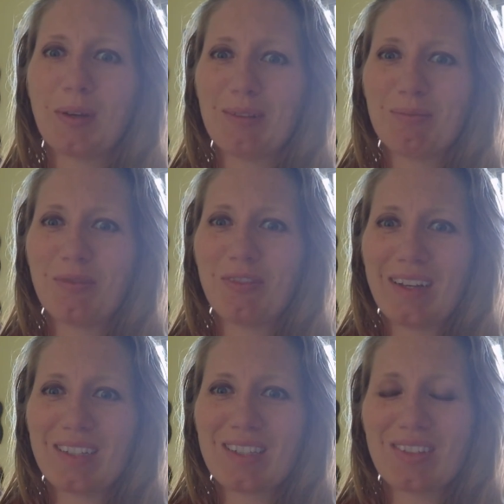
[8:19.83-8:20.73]

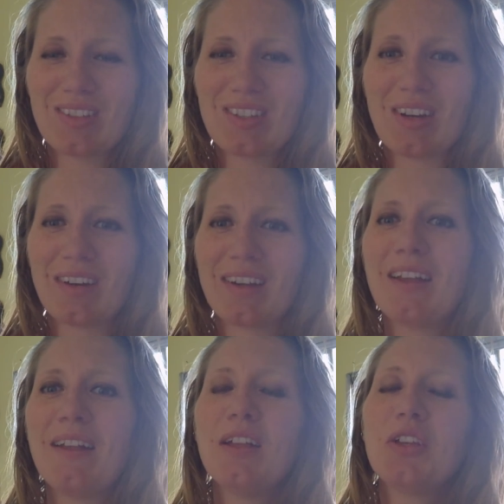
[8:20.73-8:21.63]
flagstone, sorry.
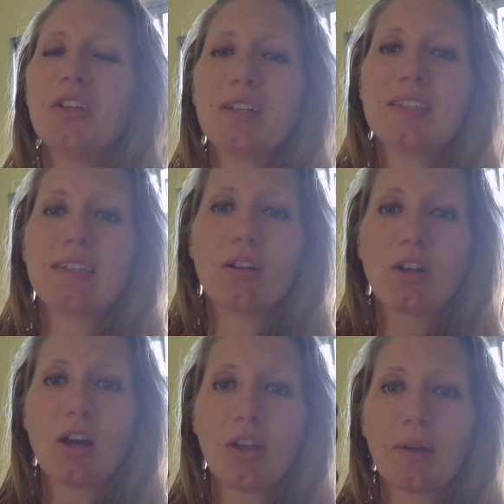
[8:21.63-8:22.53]
You can see it on
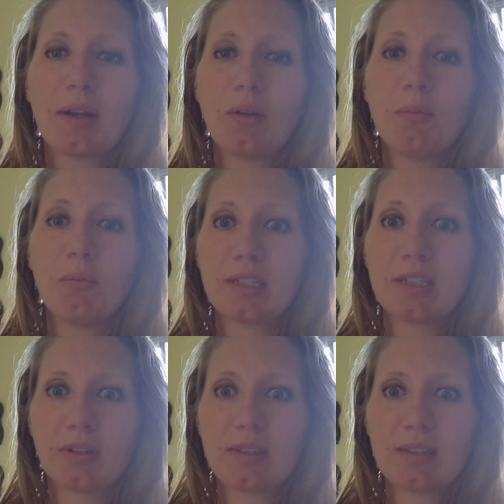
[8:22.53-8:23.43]
Colorado
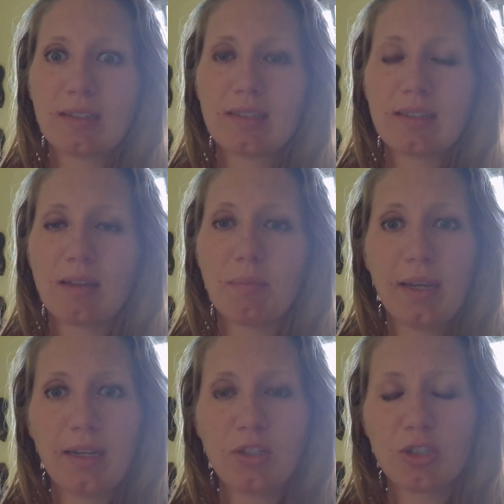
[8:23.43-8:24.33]
Materials landscape
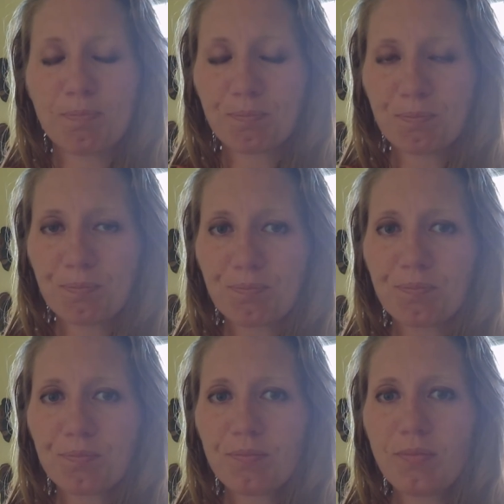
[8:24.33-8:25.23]
page.
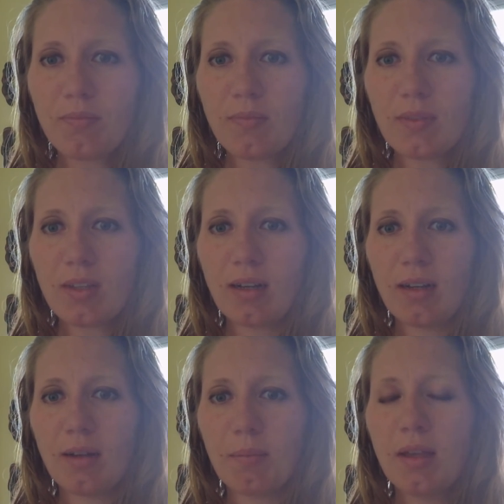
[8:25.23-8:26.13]

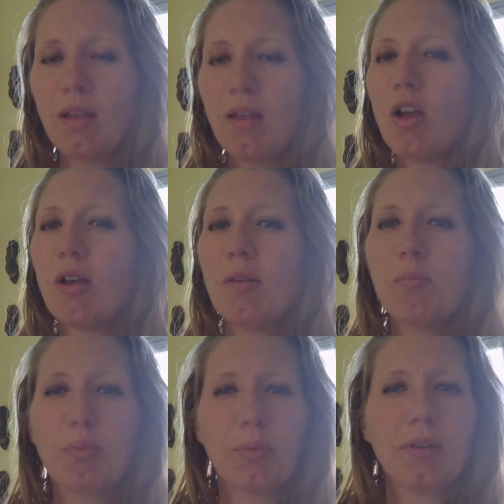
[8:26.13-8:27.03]

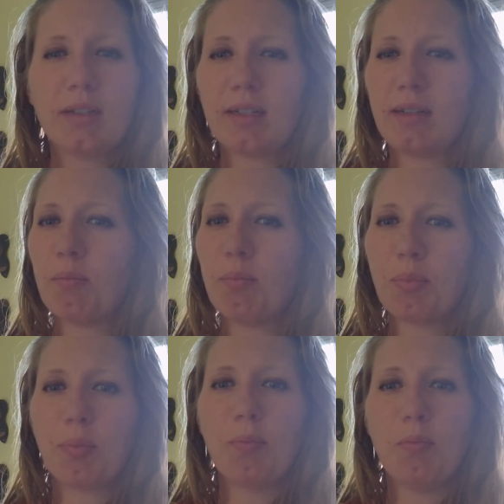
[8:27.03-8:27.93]
Brilliant,
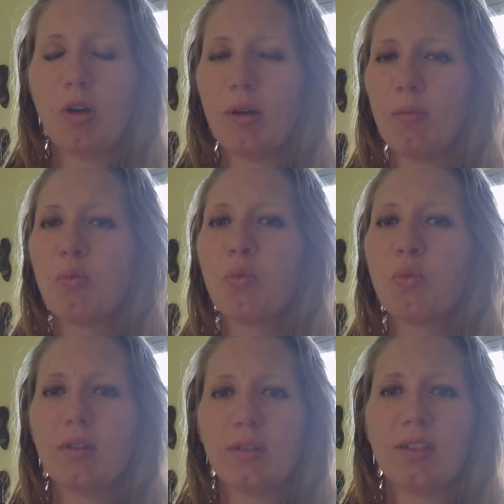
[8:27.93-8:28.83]
a
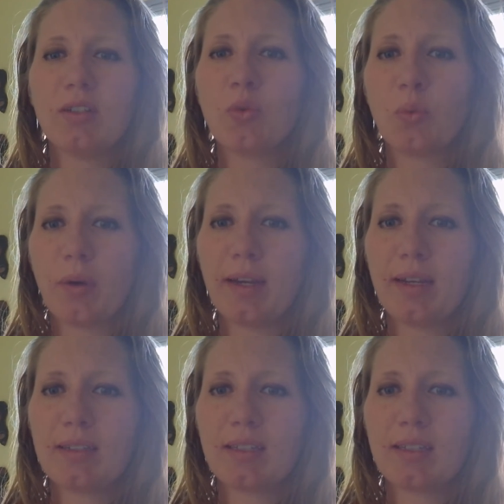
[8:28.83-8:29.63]
really great